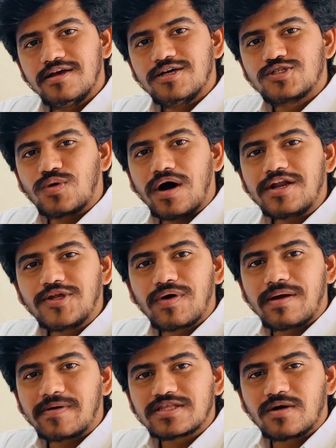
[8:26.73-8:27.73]
So our
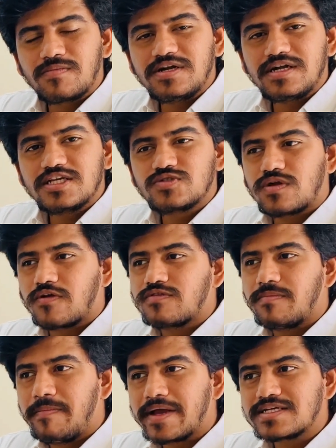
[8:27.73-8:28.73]
UiPath community is one of
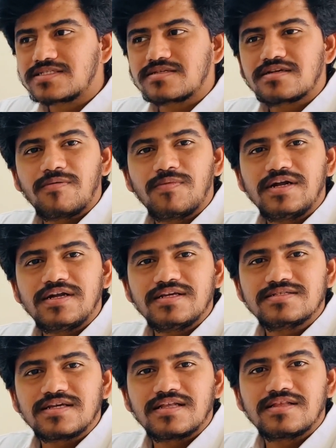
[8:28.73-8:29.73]
the biggest
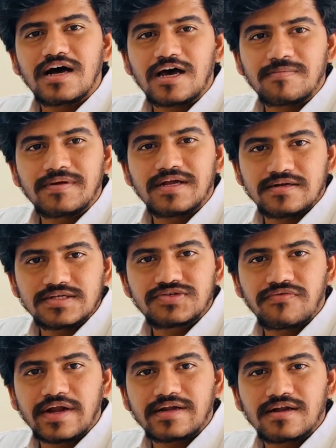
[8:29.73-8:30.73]
communities in the RP
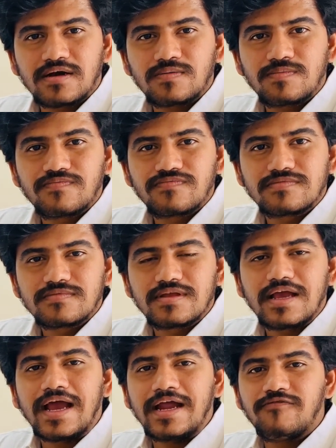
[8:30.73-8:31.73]
industry right now.
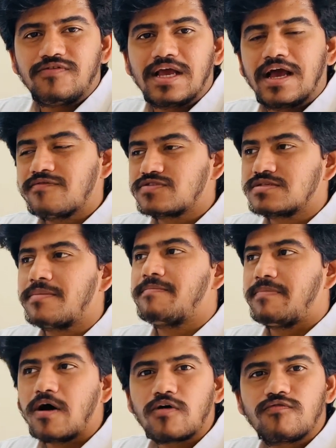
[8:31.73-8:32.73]
And we have some
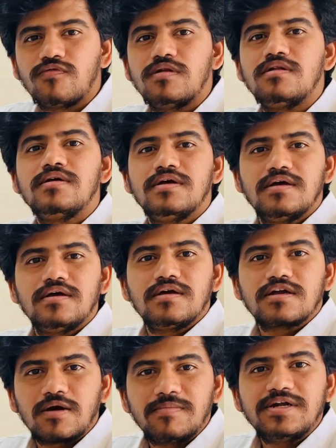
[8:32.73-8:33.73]
powerful
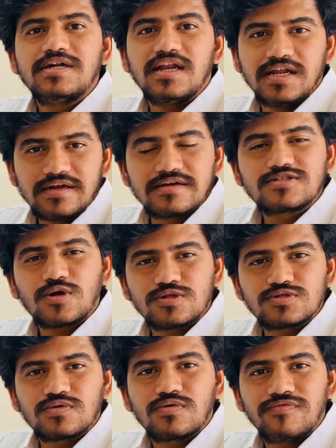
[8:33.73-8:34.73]
community leaders
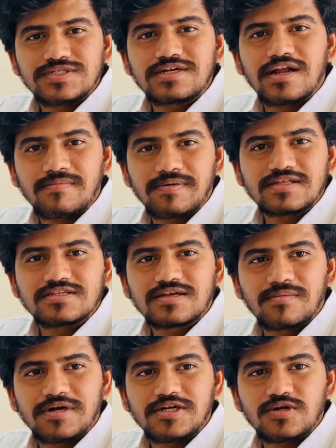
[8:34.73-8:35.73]
also, which are helping this
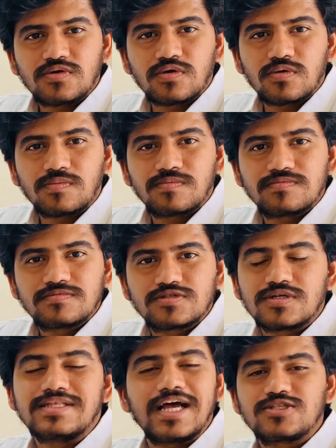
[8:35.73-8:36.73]
community to grow.
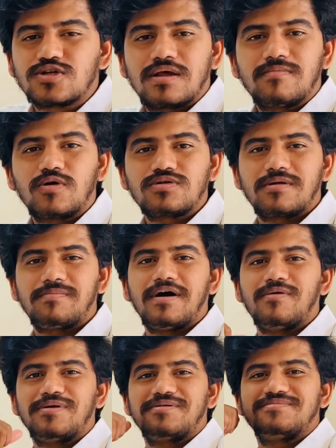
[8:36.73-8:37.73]
So that's all about our
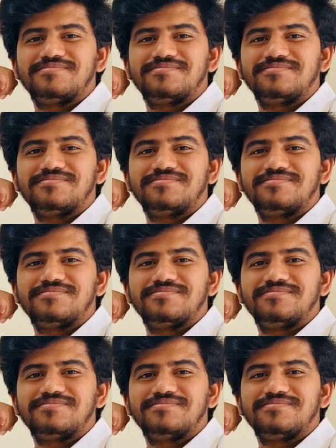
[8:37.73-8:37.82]
power.